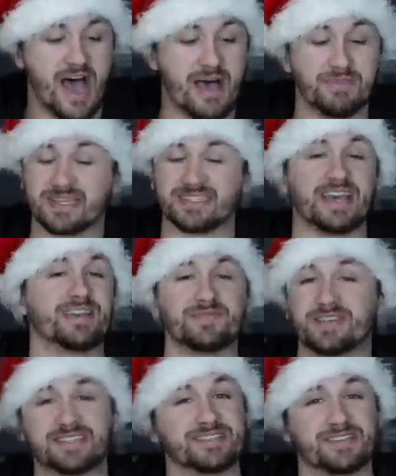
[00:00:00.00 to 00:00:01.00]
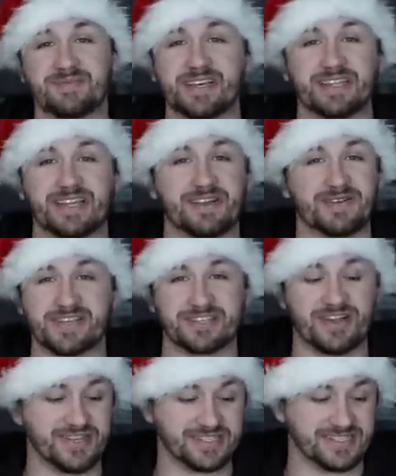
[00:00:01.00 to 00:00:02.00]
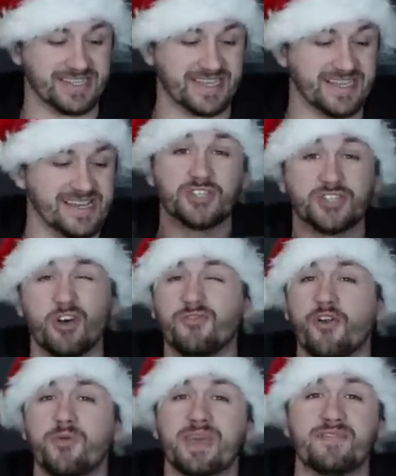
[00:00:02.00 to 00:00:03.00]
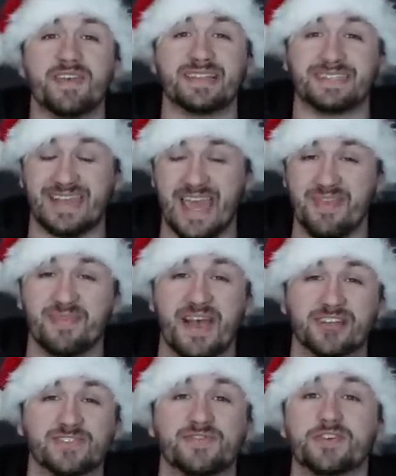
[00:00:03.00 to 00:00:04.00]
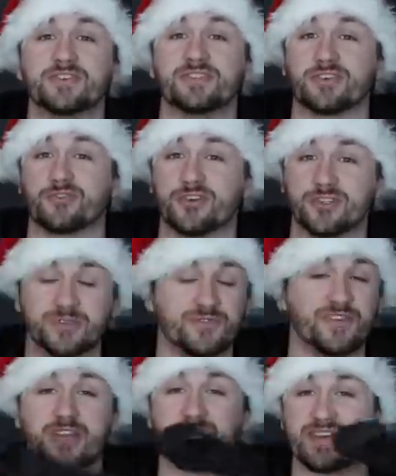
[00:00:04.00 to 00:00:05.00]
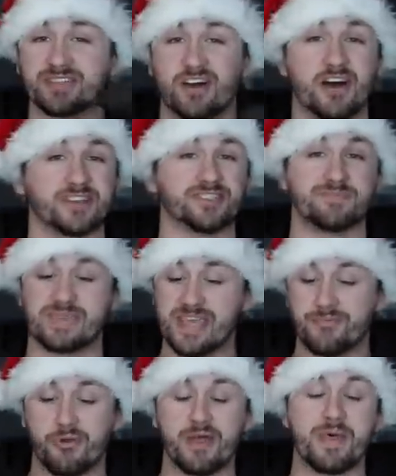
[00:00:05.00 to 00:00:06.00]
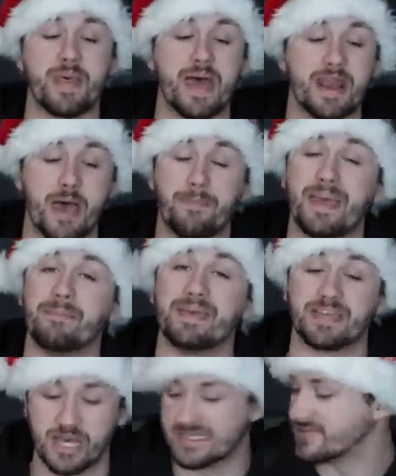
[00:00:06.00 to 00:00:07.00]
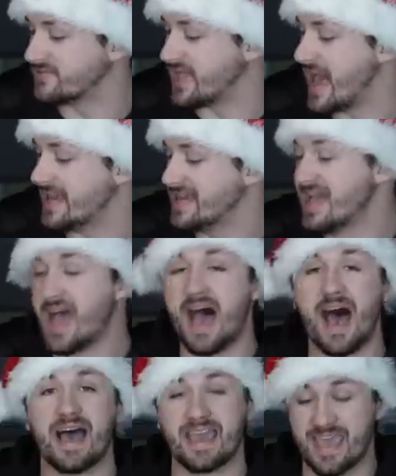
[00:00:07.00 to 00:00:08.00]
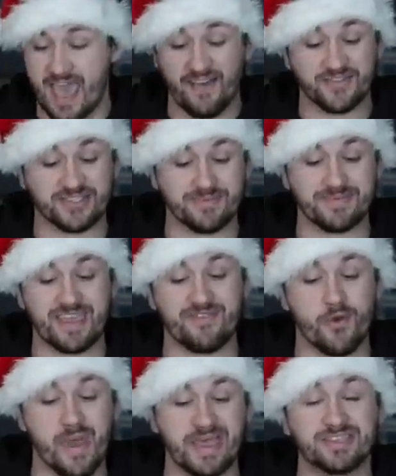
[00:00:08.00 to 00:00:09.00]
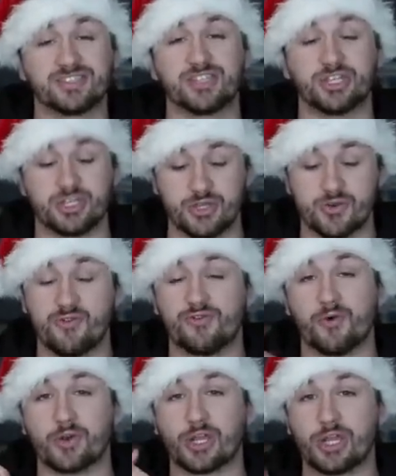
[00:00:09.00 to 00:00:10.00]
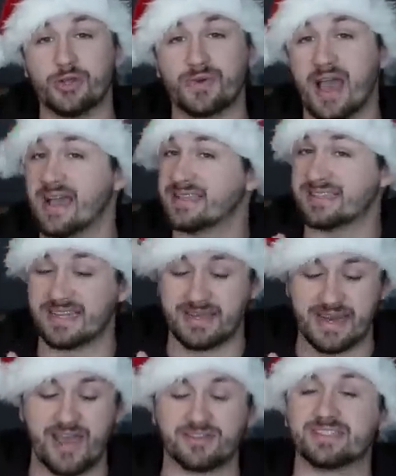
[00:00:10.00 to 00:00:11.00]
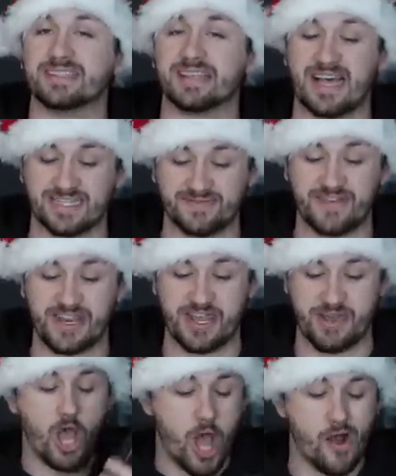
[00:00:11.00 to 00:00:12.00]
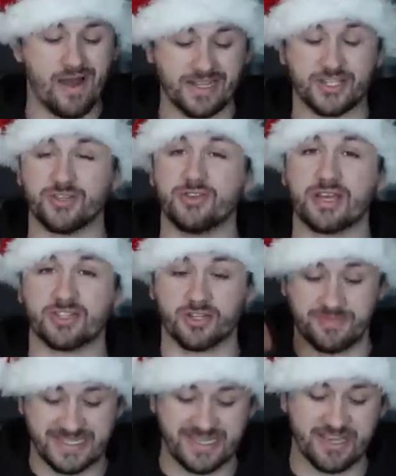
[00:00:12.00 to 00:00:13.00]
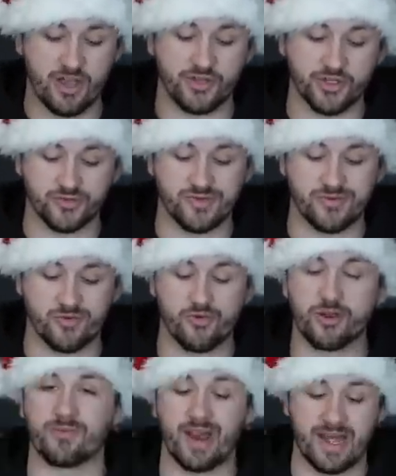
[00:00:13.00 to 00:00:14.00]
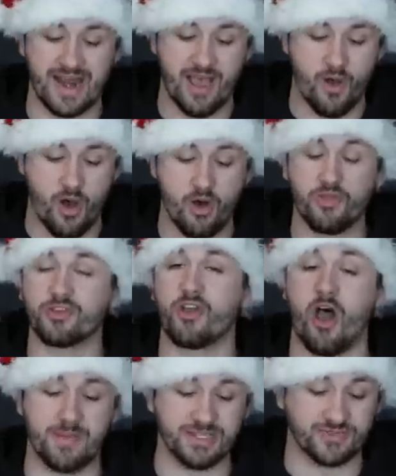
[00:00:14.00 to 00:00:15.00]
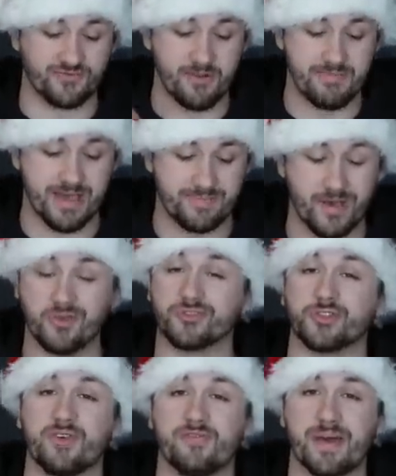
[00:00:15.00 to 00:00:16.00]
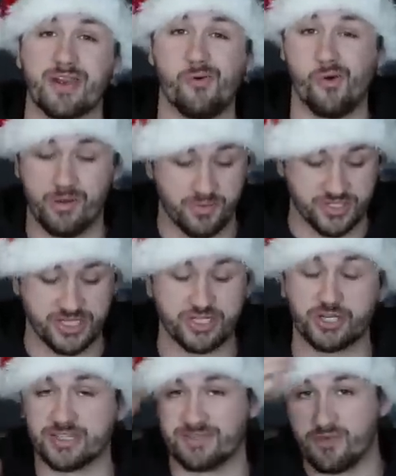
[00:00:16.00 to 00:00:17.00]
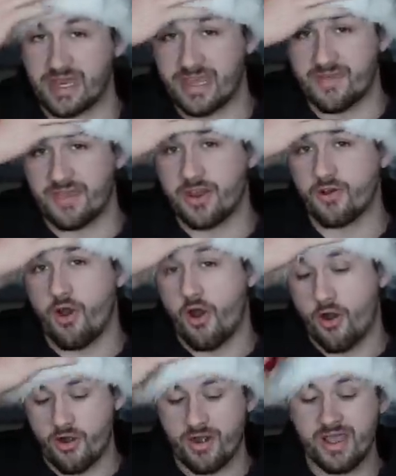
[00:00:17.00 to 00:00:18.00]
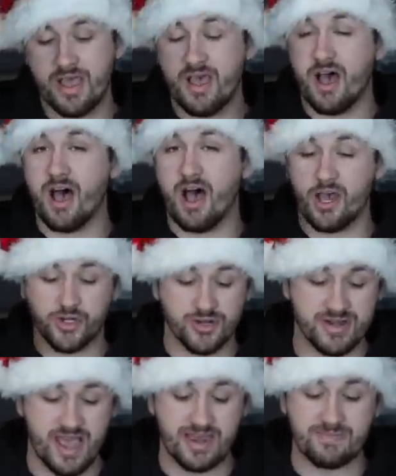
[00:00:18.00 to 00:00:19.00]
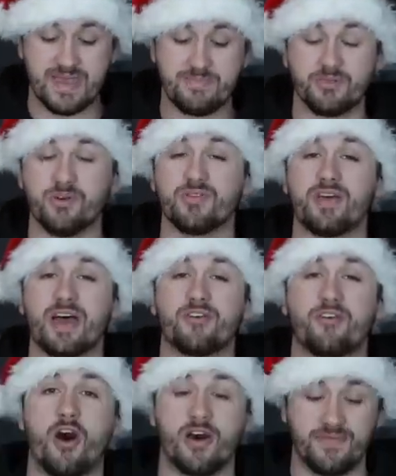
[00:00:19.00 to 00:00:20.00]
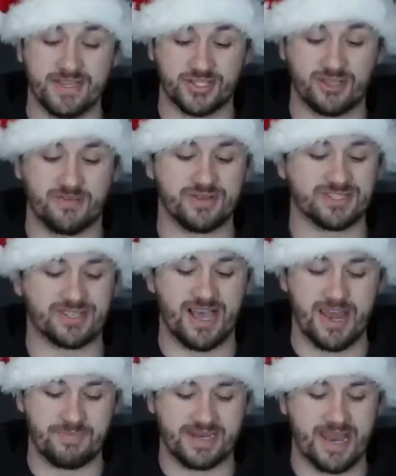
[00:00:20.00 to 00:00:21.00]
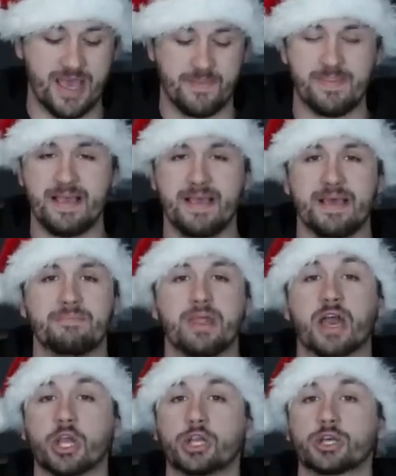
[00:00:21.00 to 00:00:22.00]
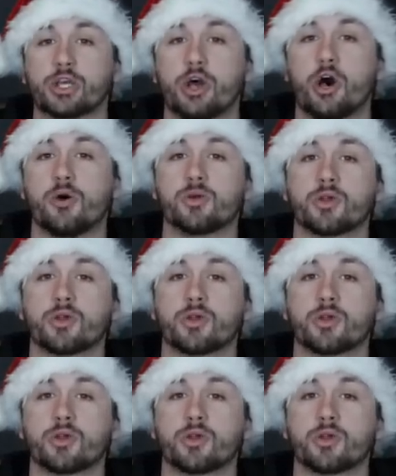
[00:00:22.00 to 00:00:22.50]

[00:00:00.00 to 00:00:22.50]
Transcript: I'm excited for this. This is going to be hilarious, honestly. So far, we have hit 10,000 views in the Christmas video. That's awesome. Keep running that up. And because of that, I have some giveaways to do for you guys that I announced in last video. All right, so you guys are going to be seeing on the screen recording right now all the comments from my post. So you have about a 1% chance of winning it. There are 109 people that are on this, so I'm going to slide up and down. Not going to look at all.